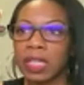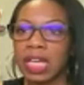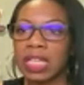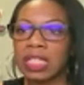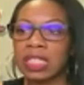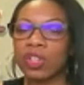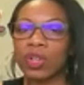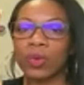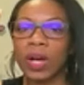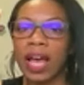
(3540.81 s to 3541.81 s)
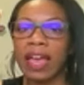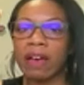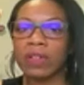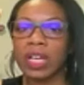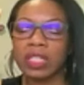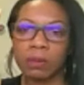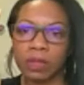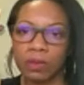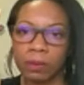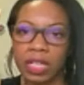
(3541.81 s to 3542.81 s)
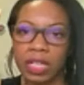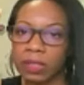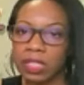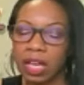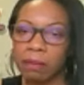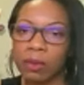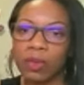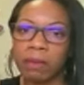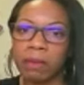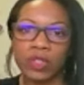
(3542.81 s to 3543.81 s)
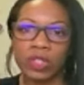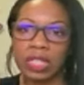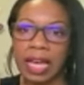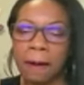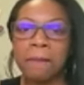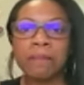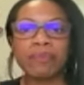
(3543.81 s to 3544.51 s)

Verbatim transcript: Because, you know, I have customers from time to time who have mentioned that